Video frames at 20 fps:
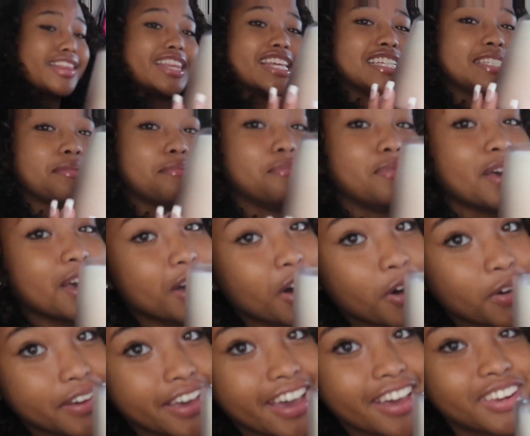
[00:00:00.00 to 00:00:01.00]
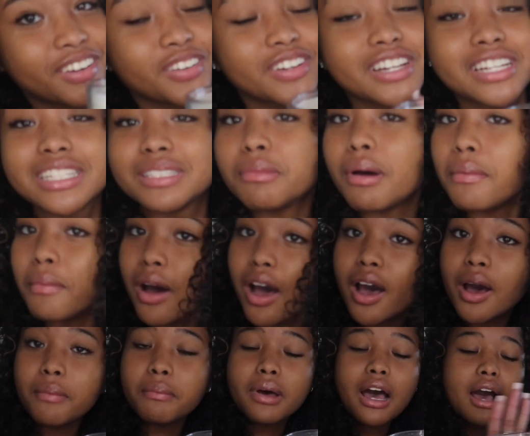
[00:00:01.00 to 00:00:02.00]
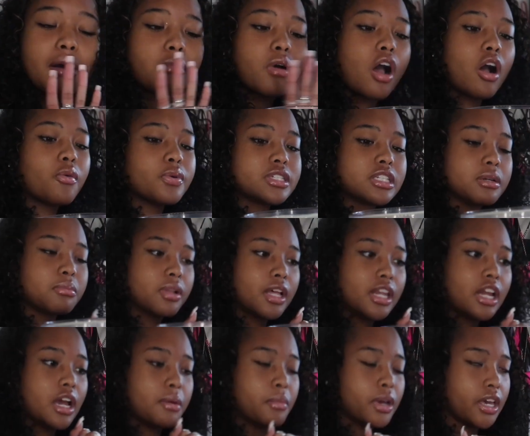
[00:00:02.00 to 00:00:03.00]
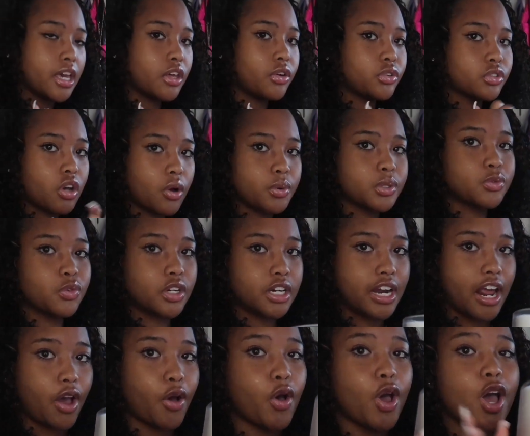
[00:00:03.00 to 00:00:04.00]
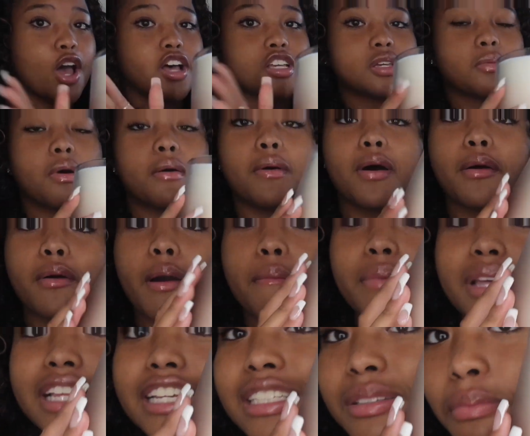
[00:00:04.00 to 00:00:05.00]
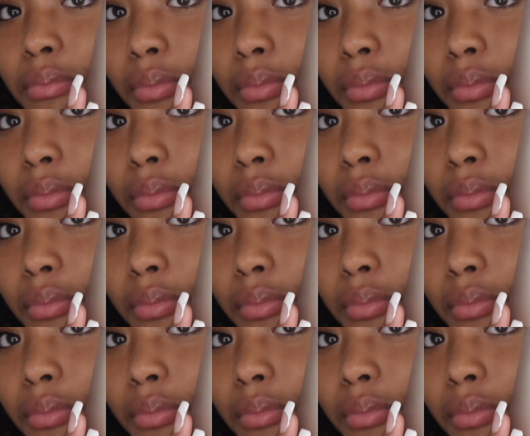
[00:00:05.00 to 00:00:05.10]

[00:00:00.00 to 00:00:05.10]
this big old candle because my mom, I'm always complaining how my candle's always running out. So my mom got me this